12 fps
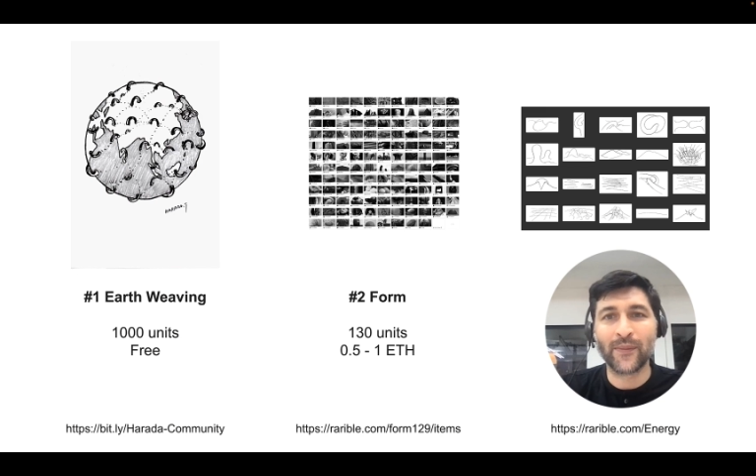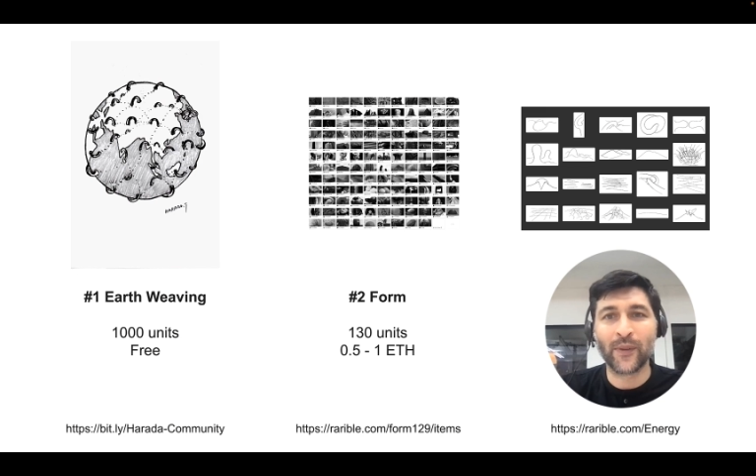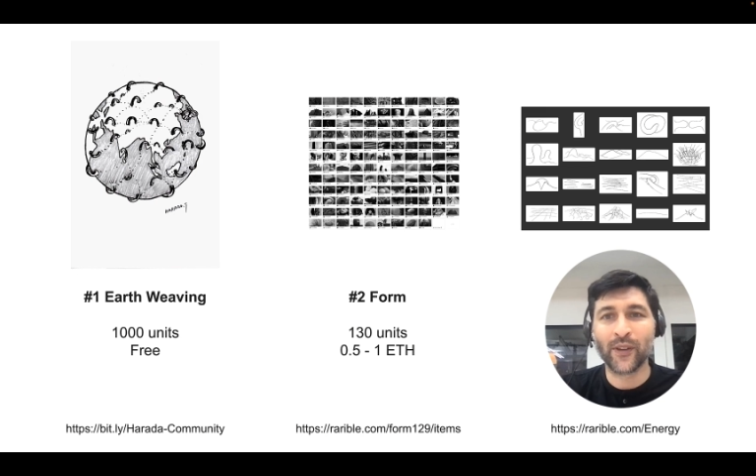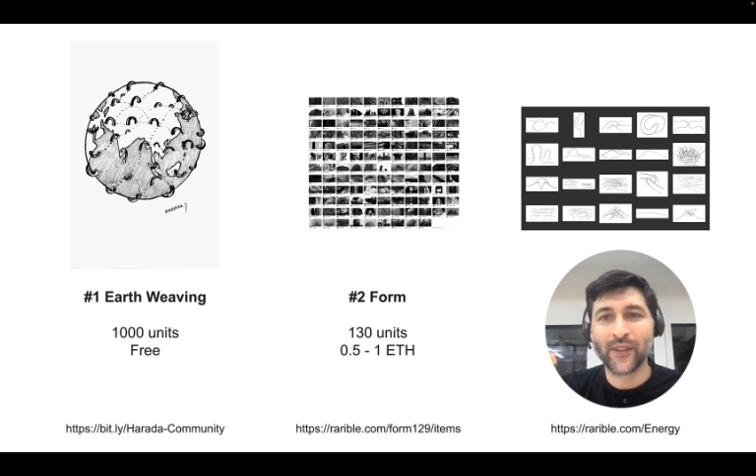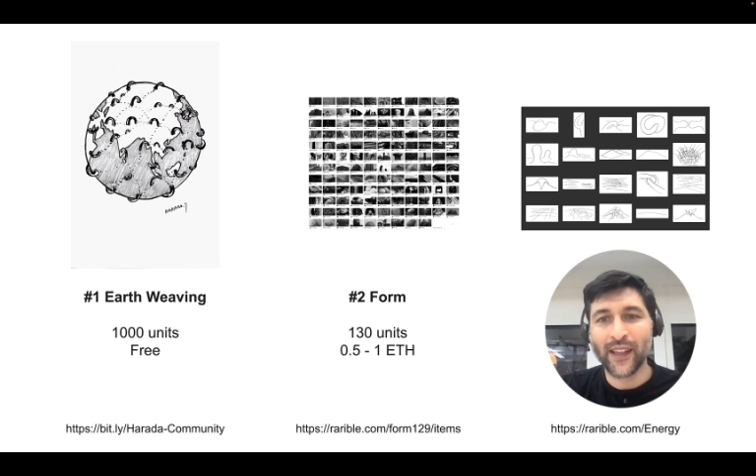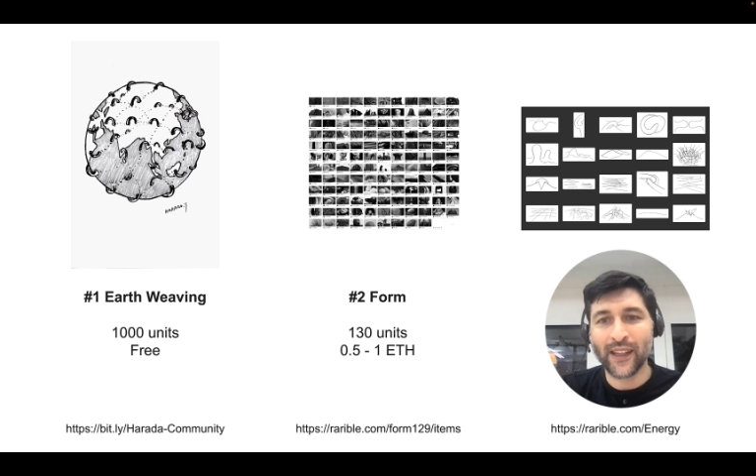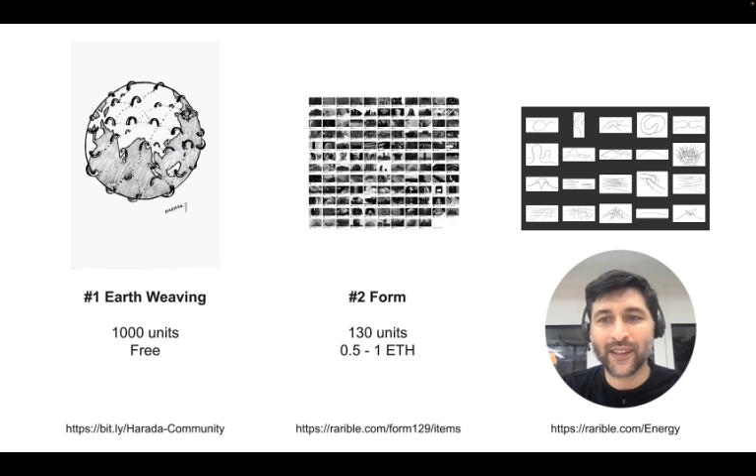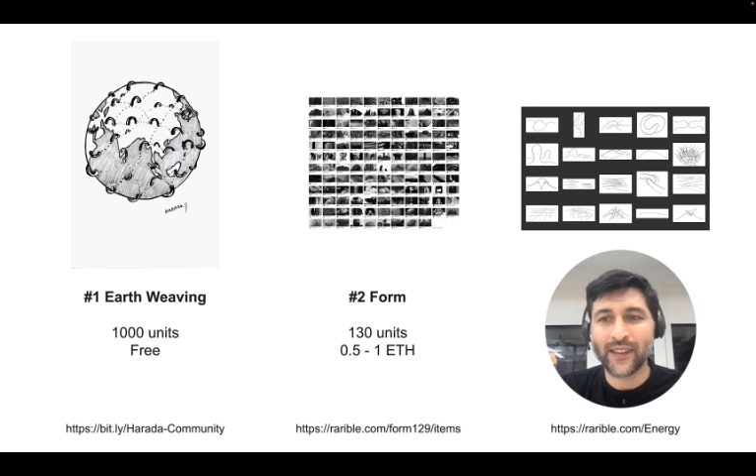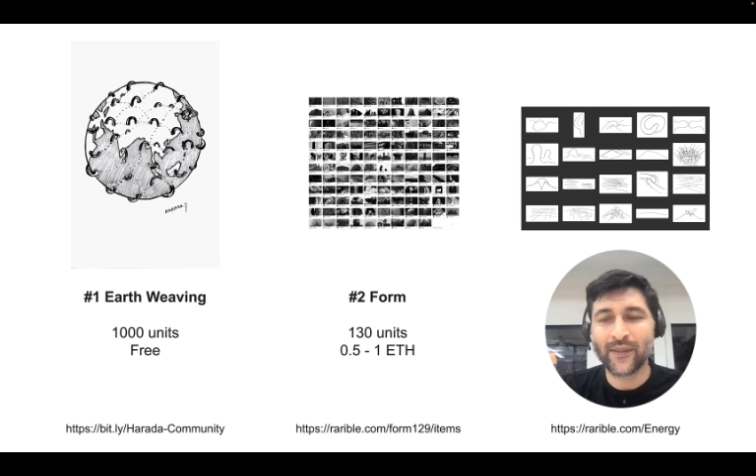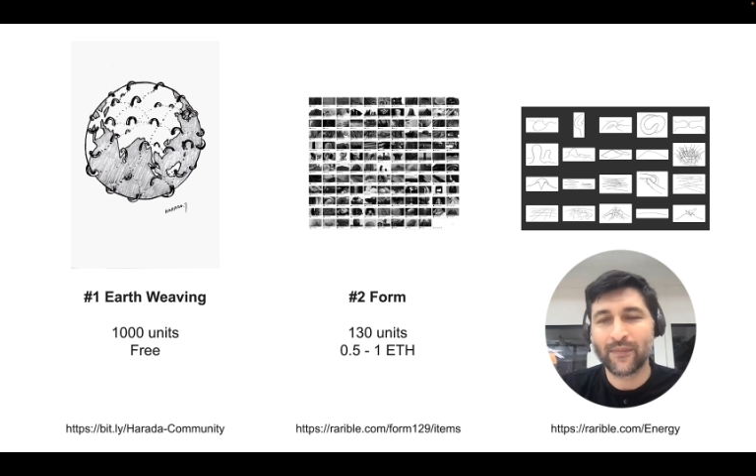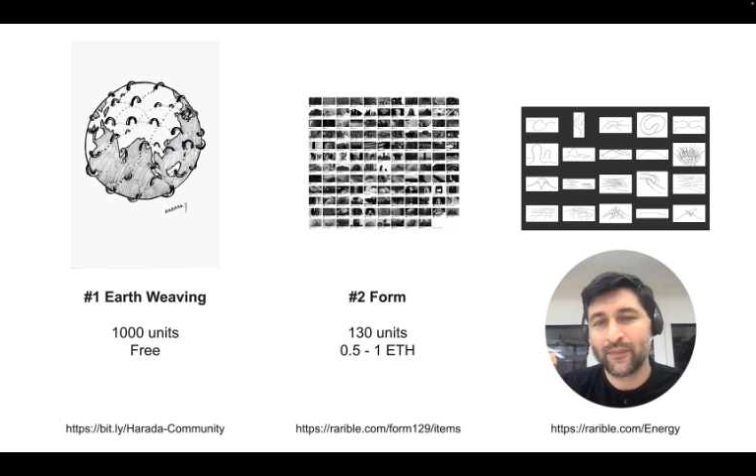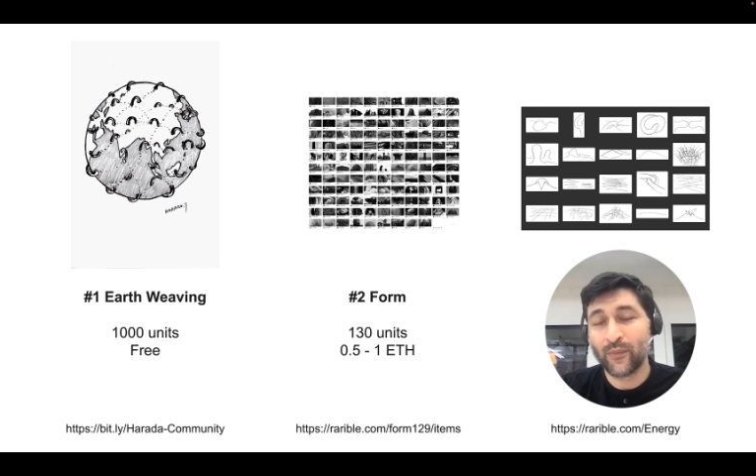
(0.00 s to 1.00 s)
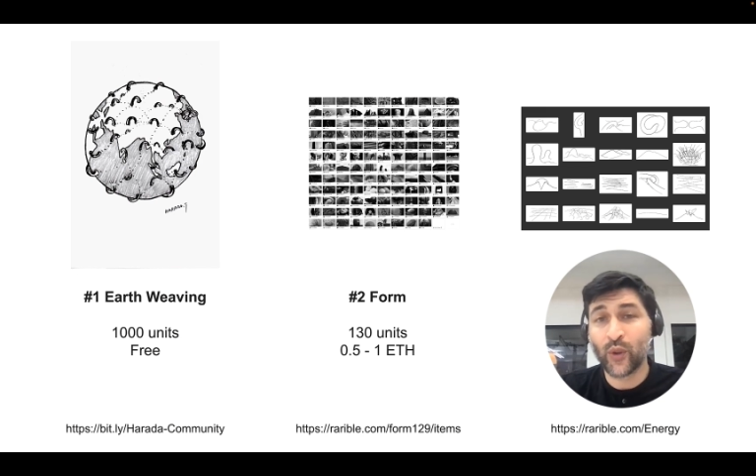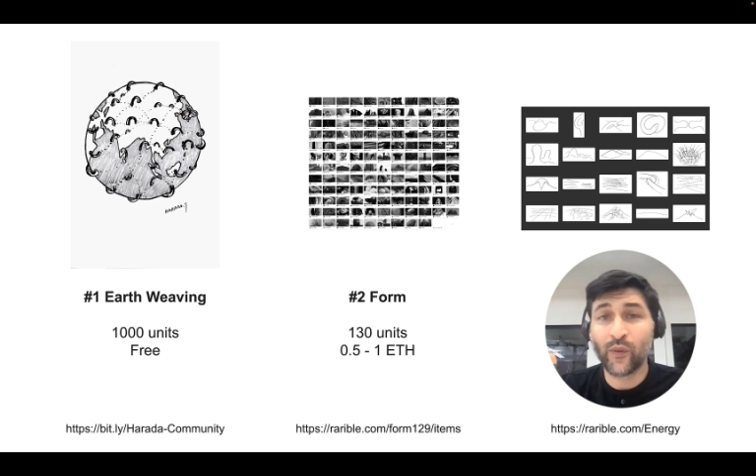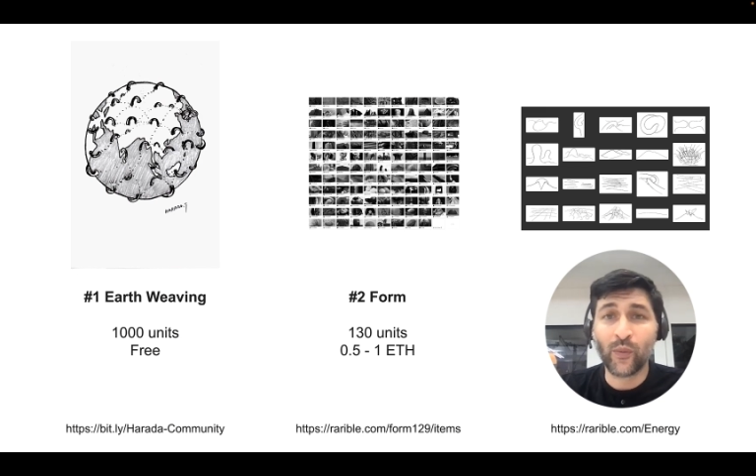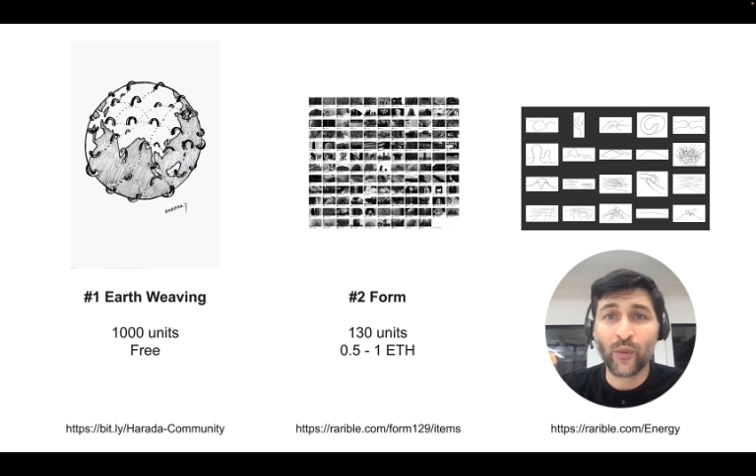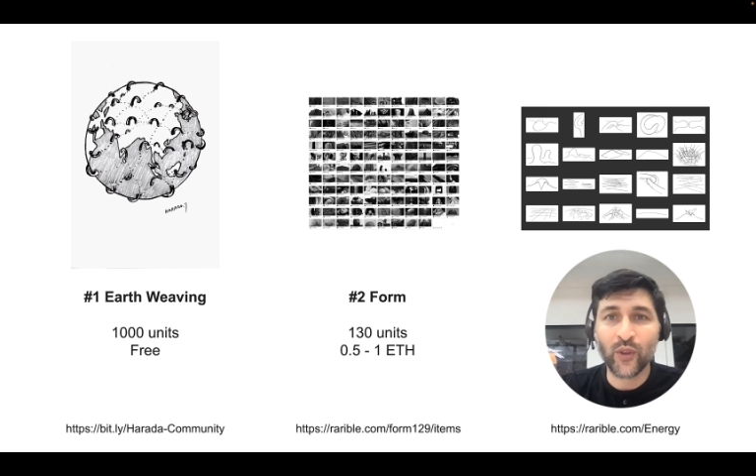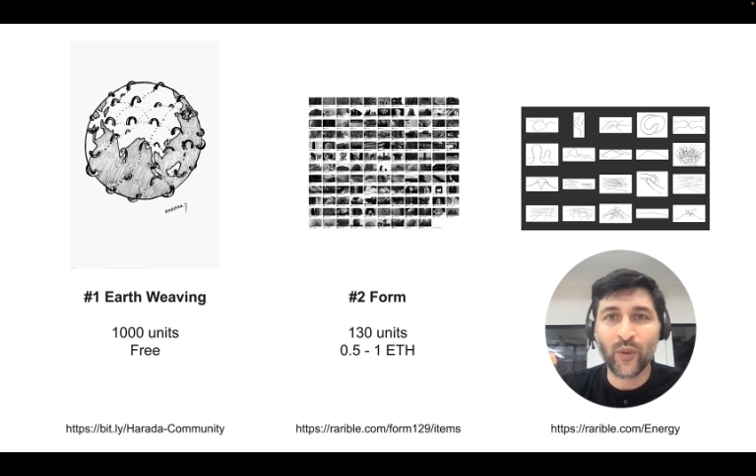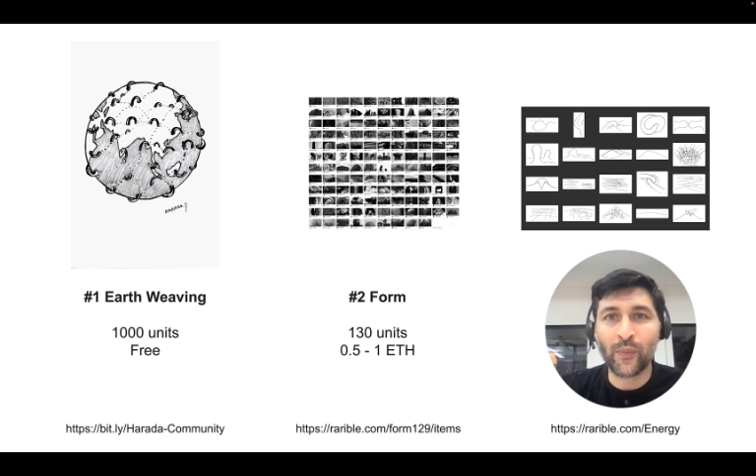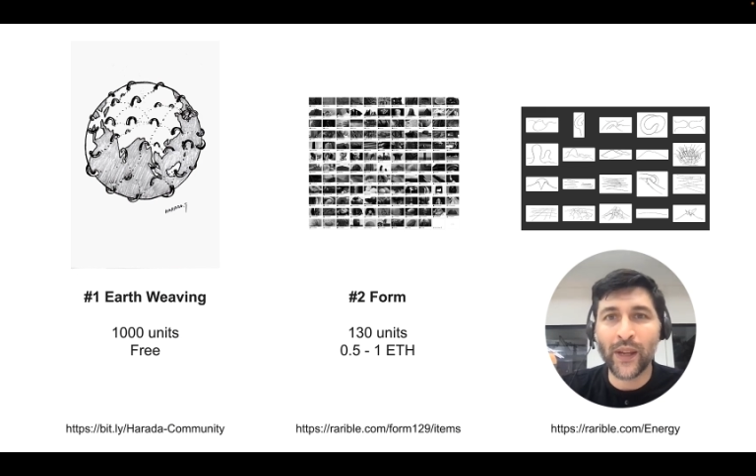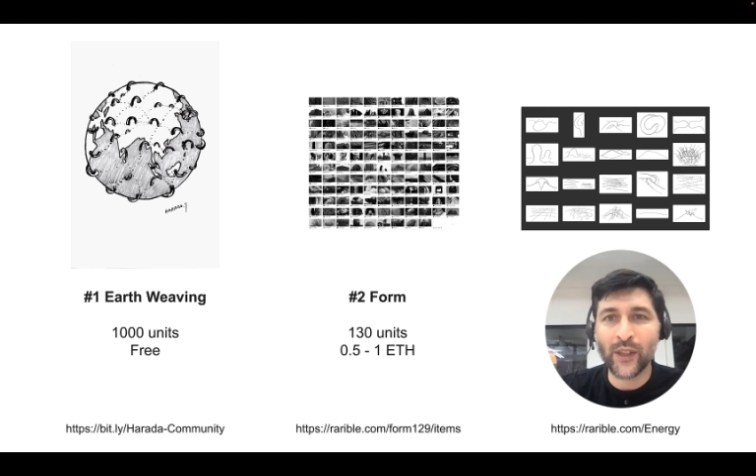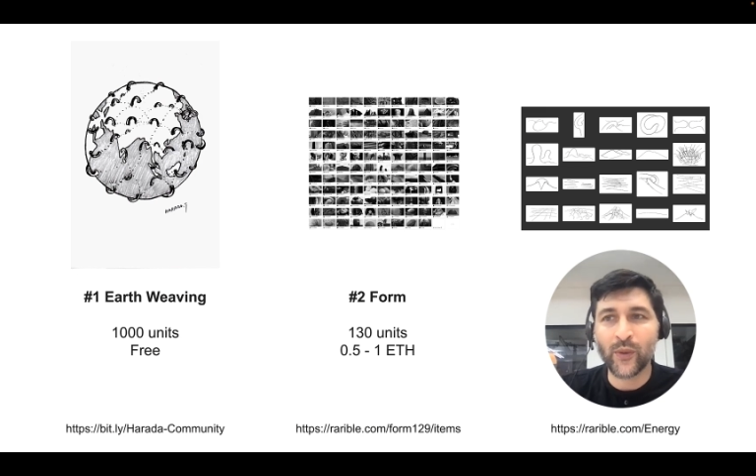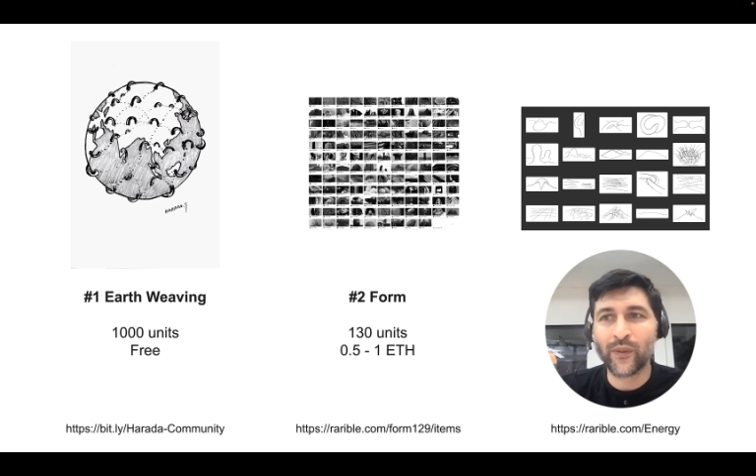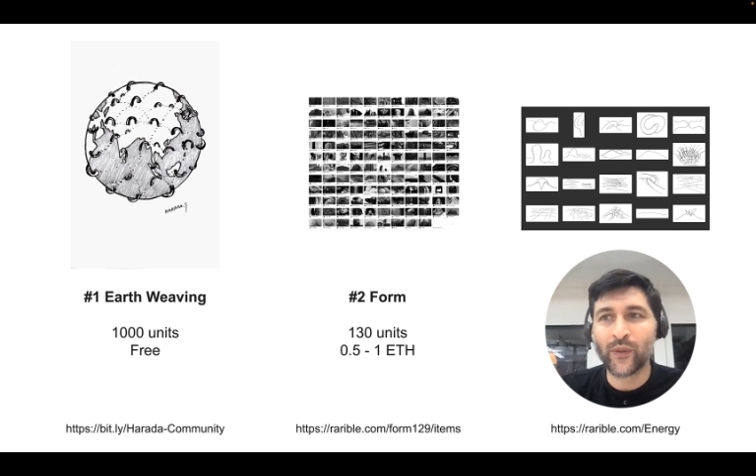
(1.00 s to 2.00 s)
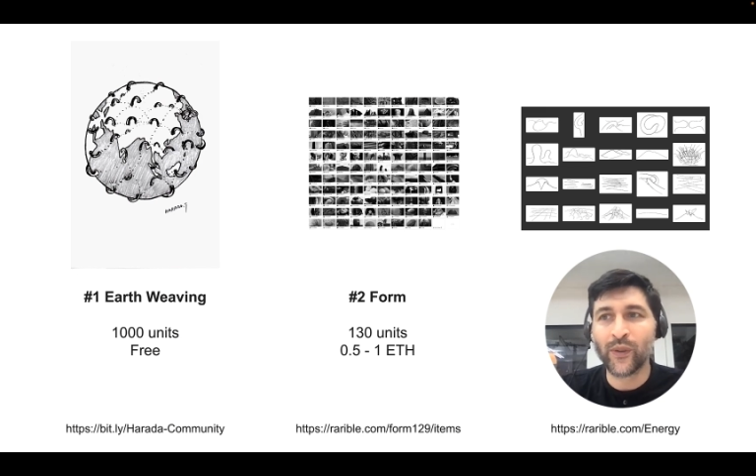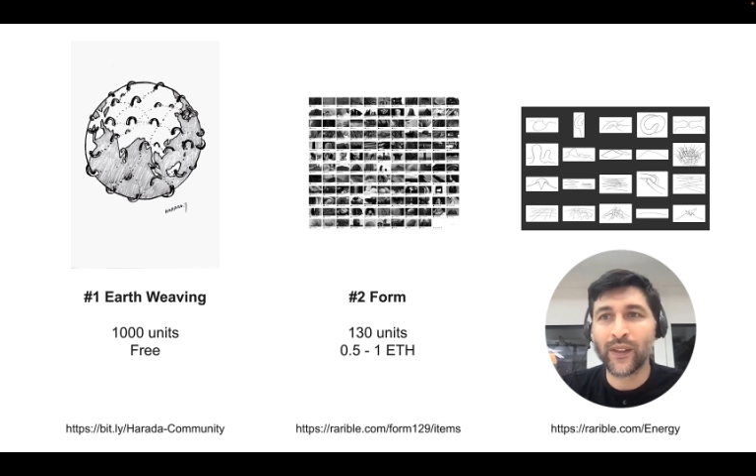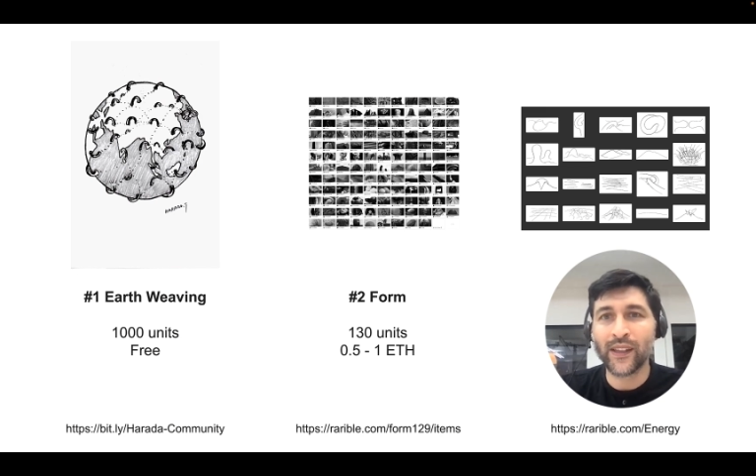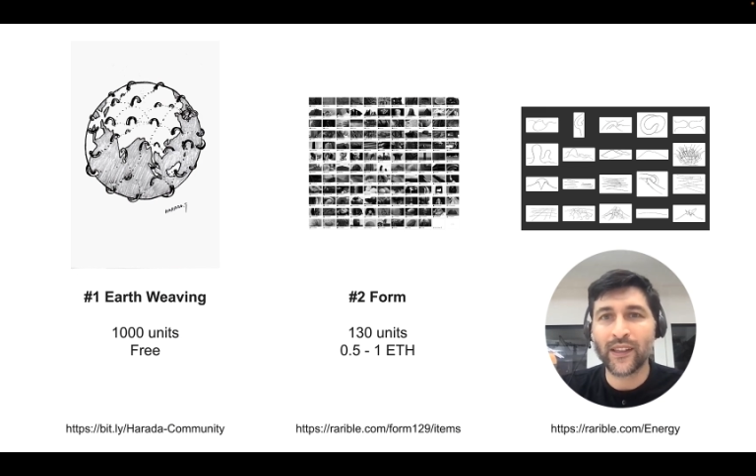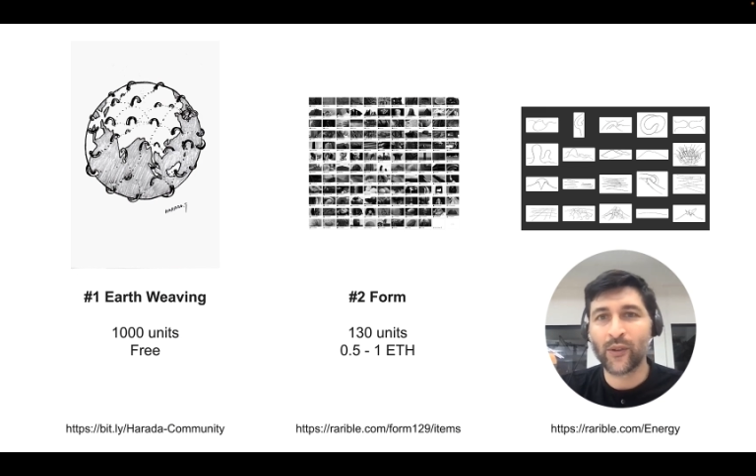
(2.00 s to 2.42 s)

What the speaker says: because that's one of the most complex way of doing this,